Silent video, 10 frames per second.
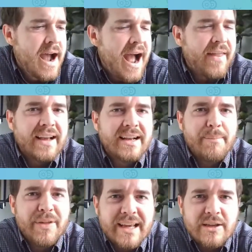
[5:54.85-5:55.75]
I think
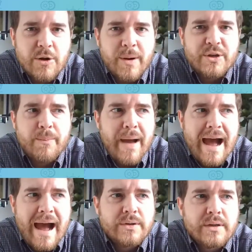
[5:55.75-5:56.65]
I'm thinking so much
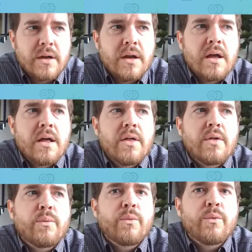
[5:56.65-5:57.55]
about
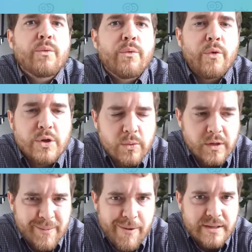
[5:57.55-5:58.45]
virtual
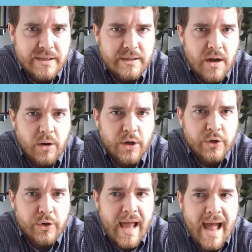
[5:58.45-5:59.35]
experiences are
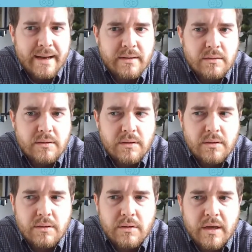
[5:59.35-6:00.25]
good at
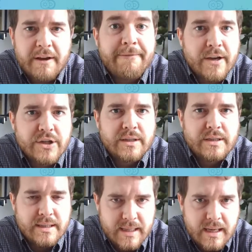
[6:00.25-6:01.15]

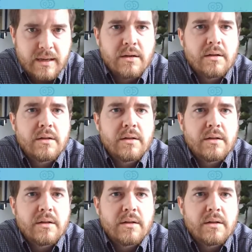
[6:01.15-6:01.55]
efficiency.